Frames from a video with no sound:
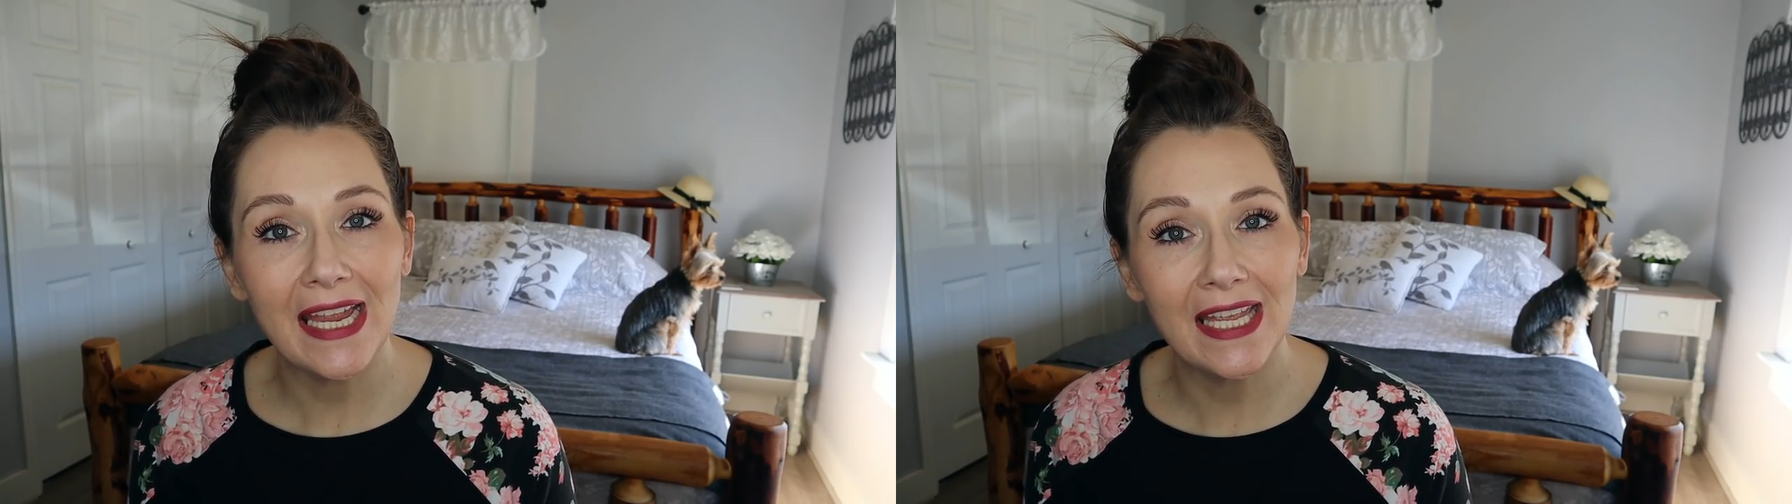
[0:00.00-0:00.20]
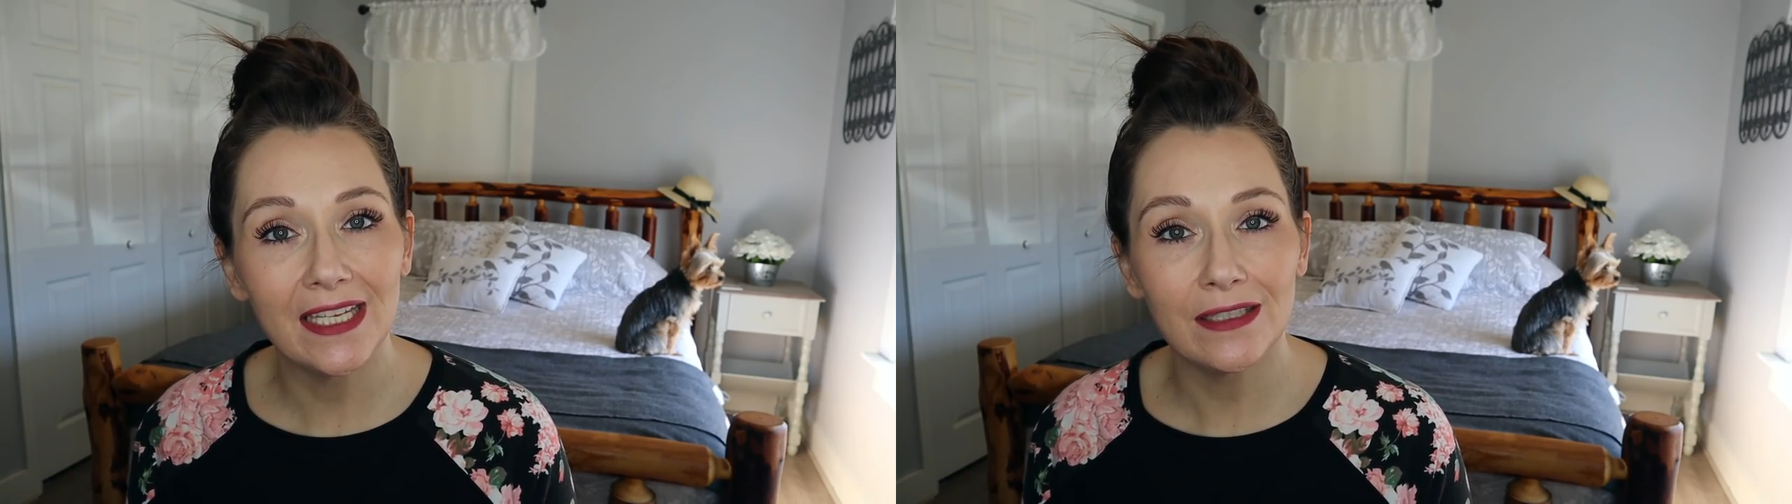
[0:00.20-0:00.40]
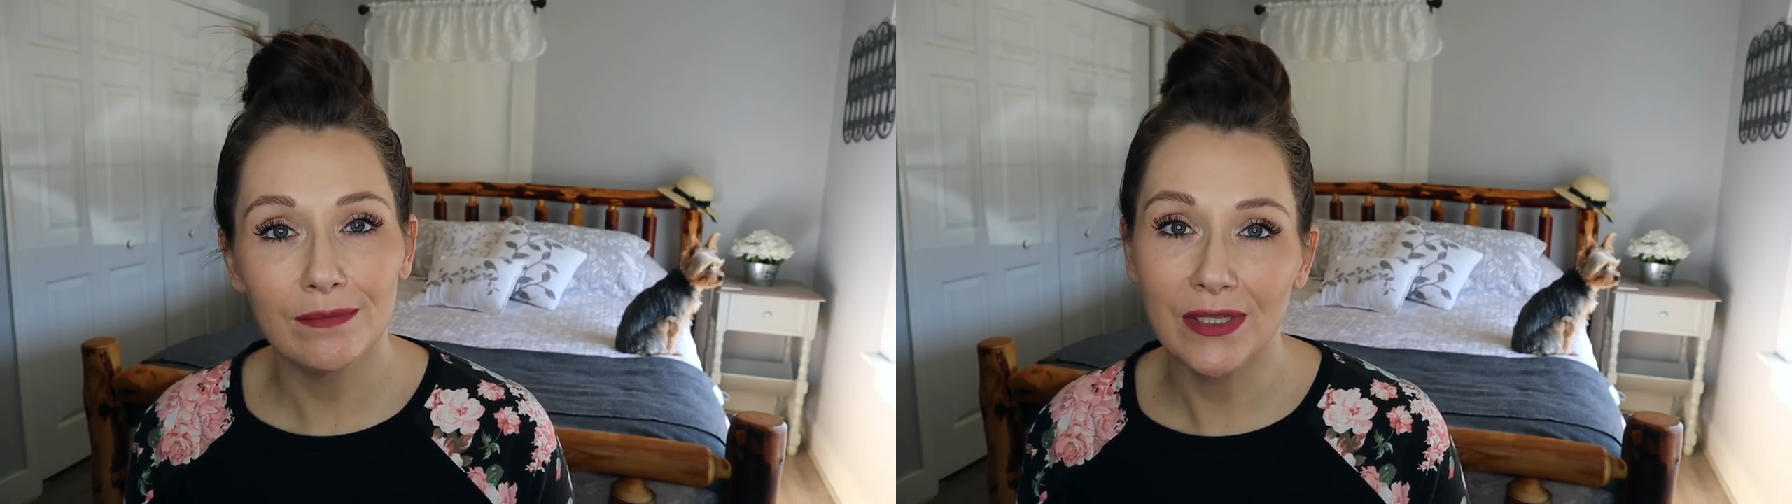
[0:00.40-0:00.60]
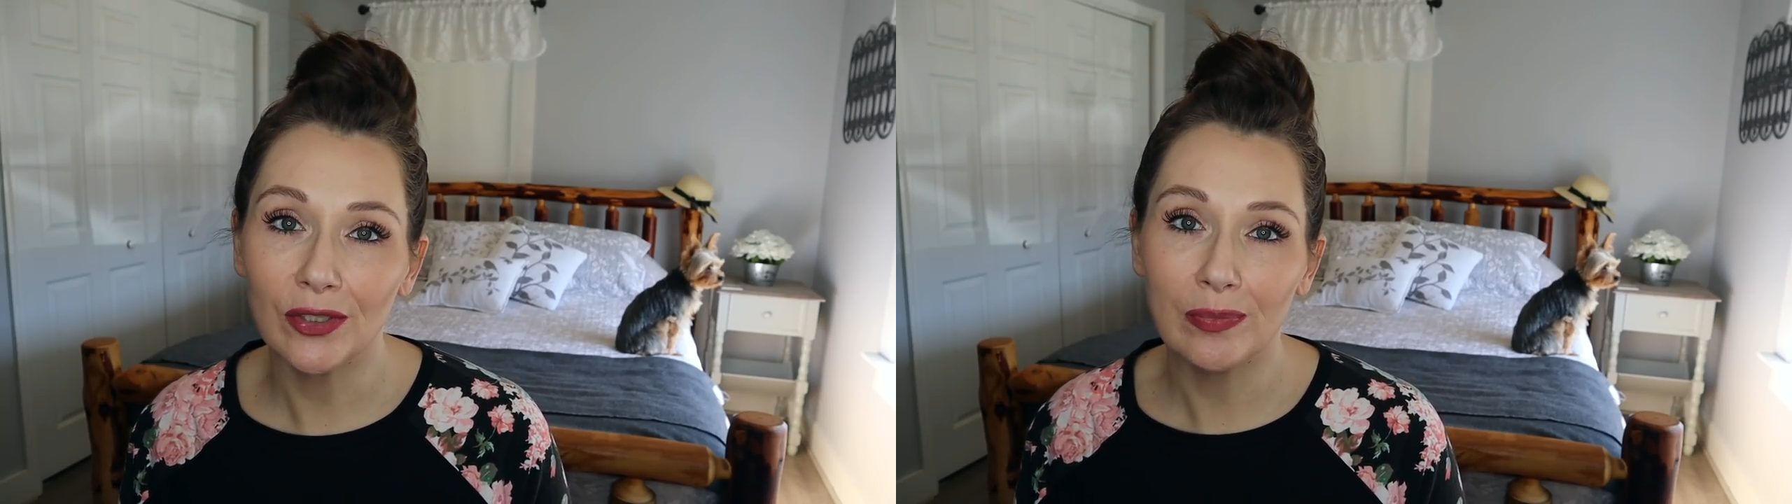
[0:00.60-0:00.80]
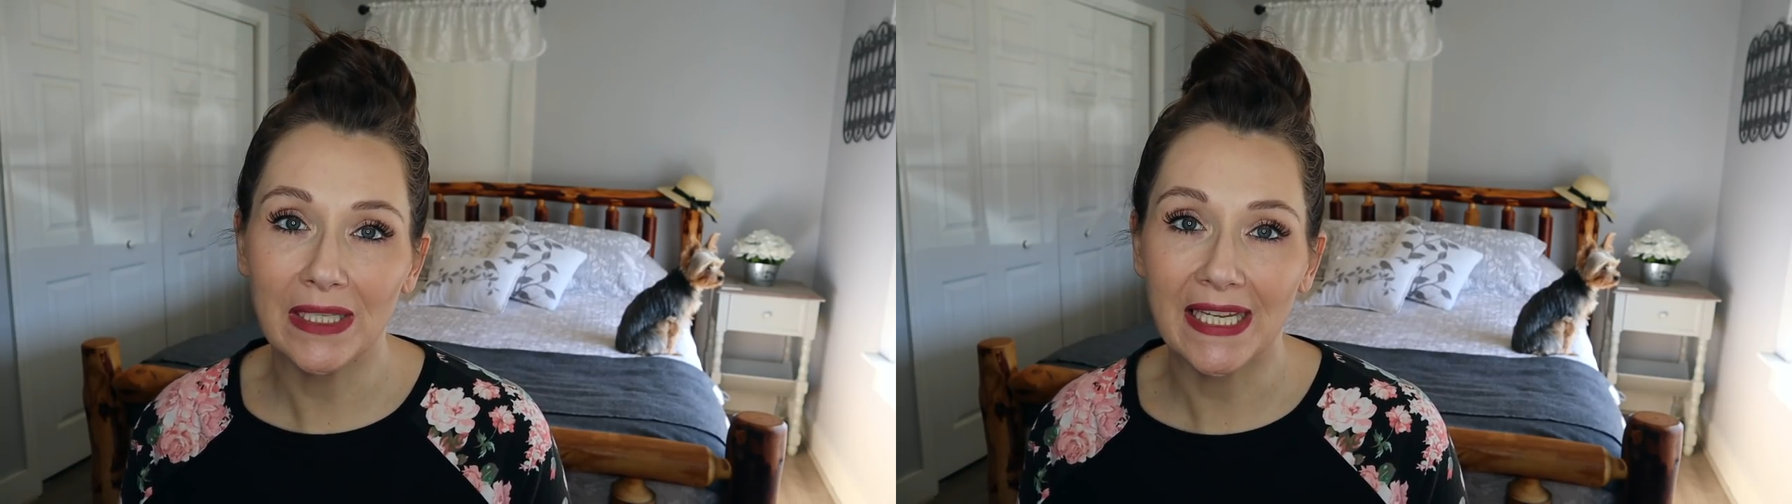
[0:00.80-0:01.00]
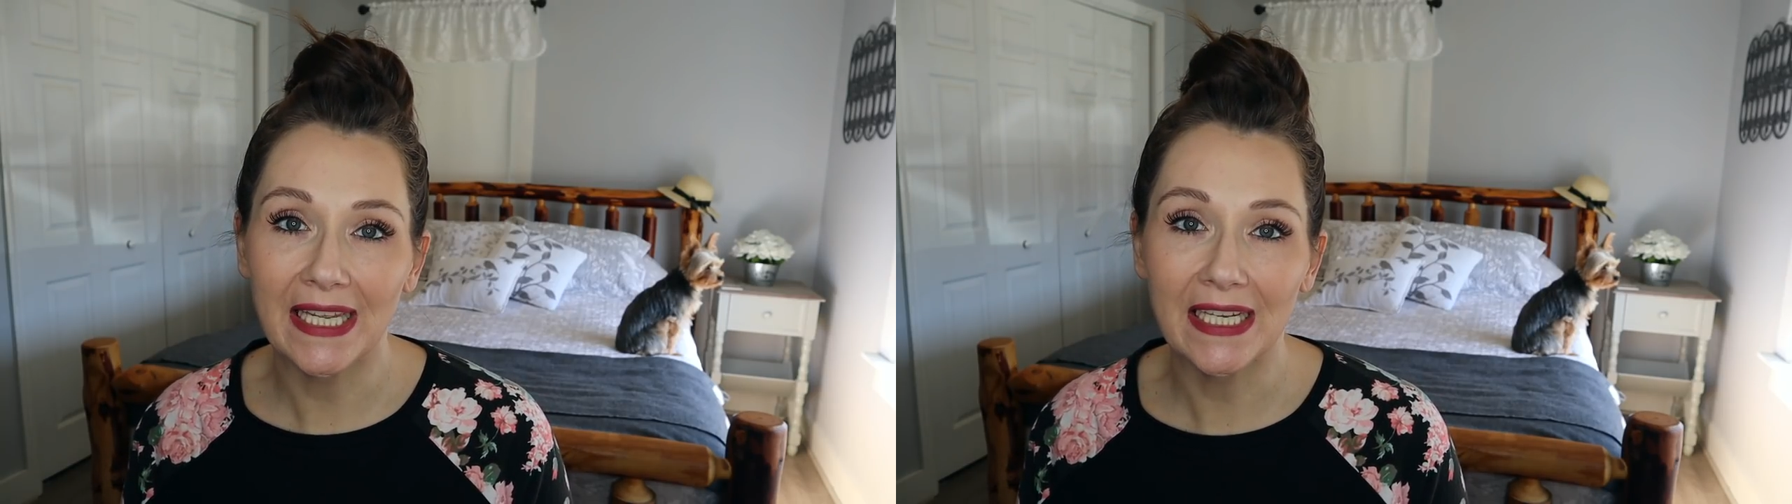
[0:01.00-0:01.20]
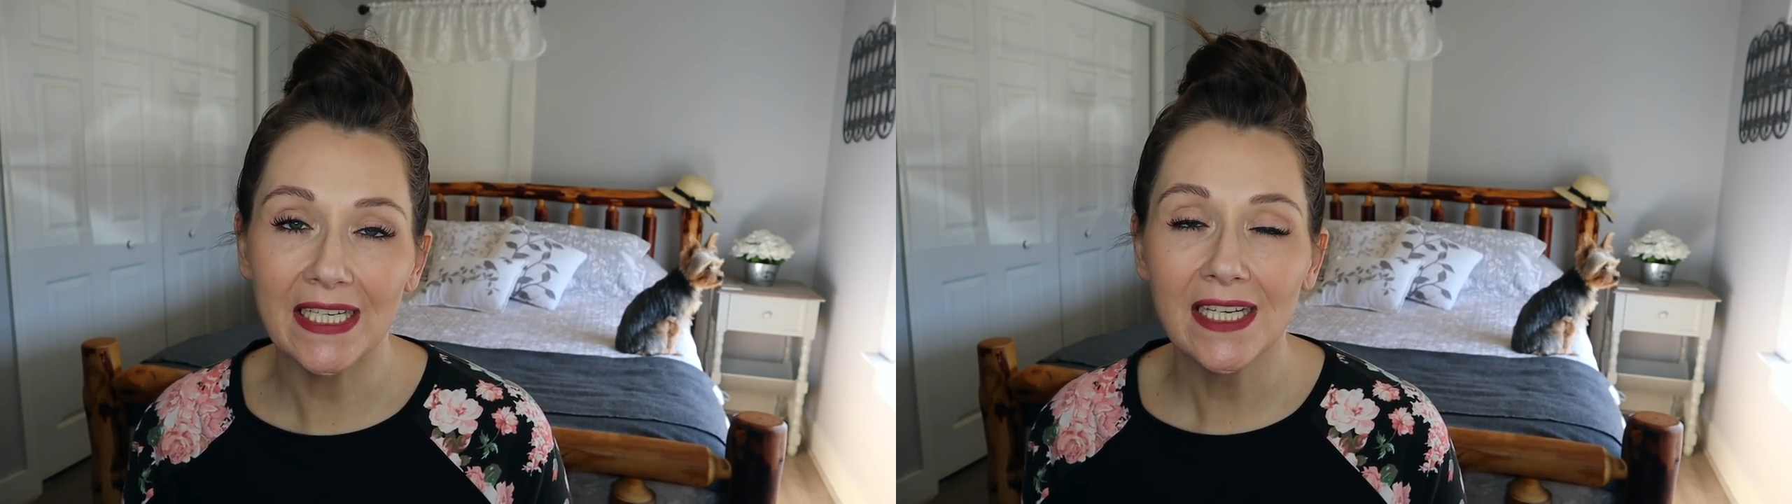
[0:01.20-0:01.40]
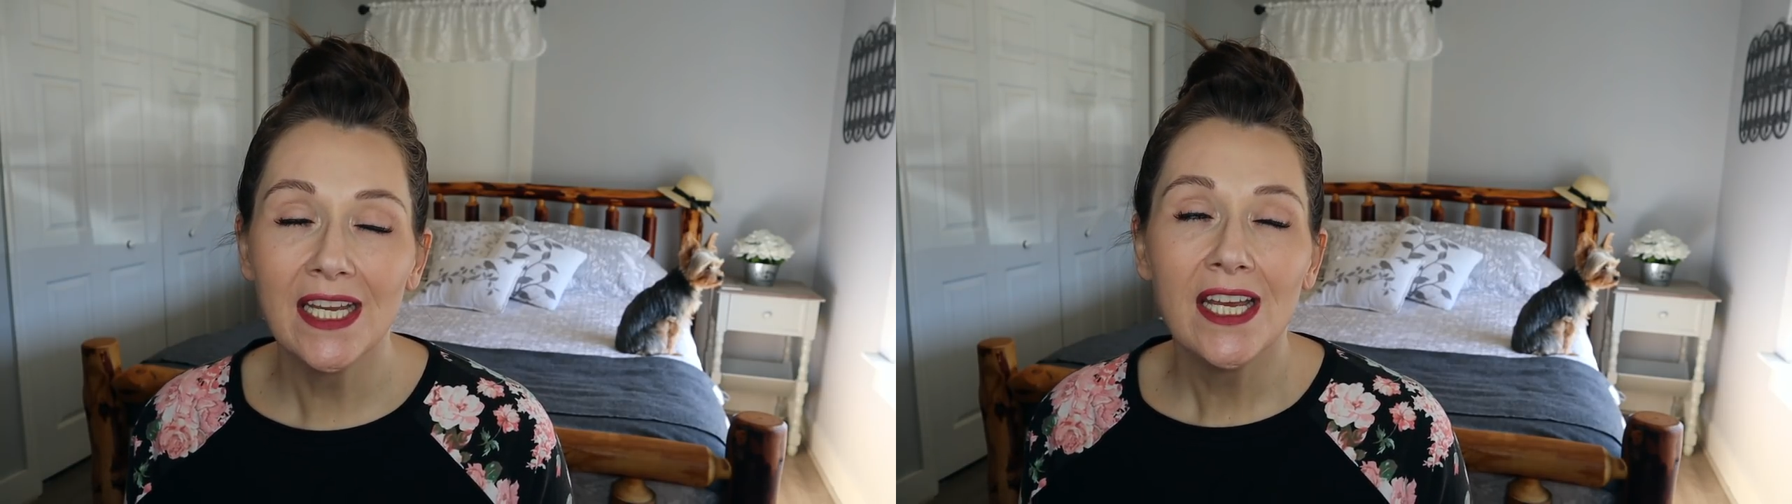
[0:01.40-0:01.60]
and meal
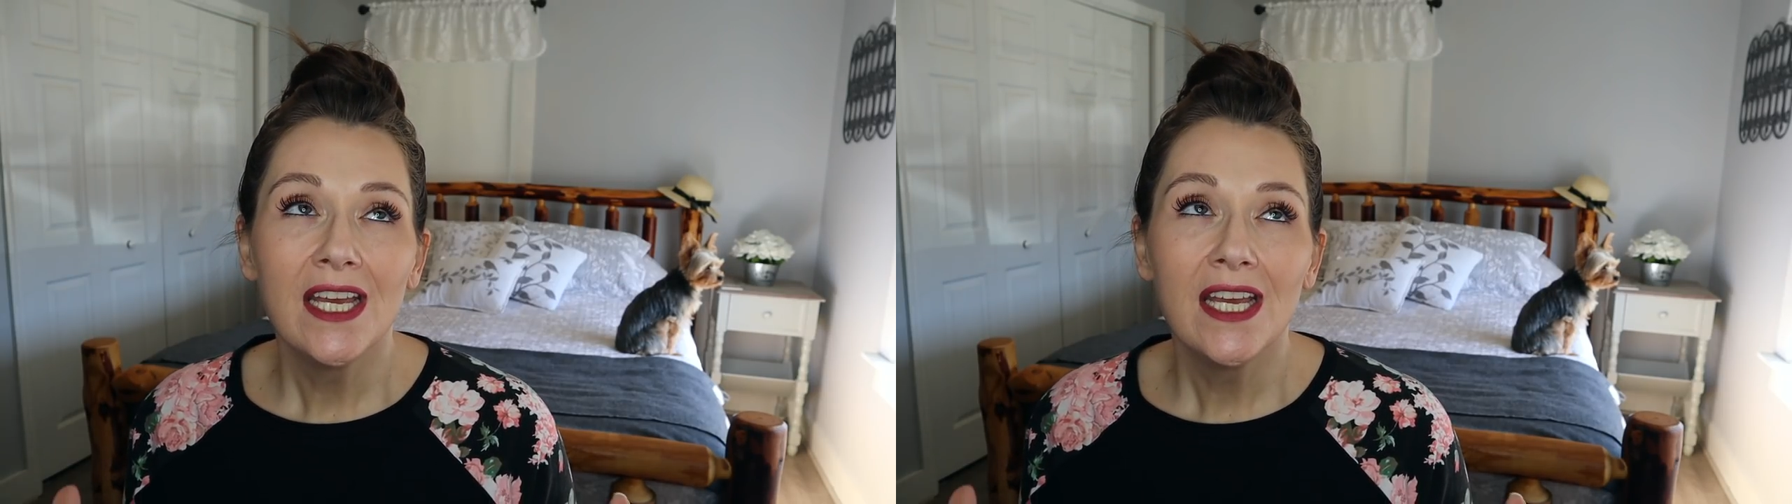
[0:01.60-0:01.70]
plan.